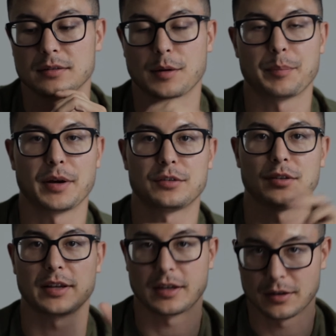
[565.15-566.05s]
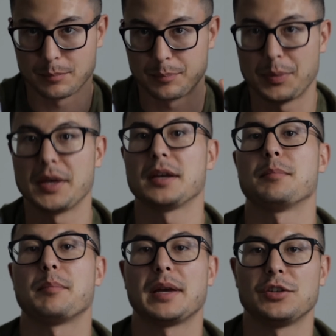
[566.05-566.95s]
compared to like a big
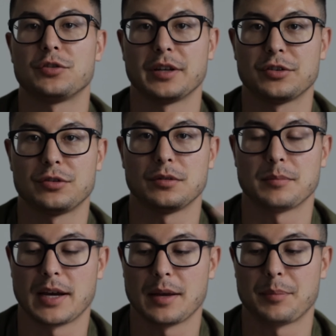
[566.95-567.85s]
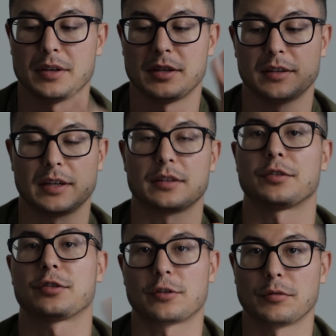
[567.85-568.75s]
major issue in my opinion, like the
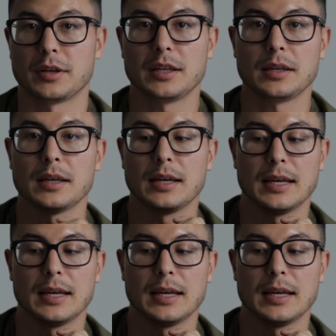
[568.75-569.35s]
screen,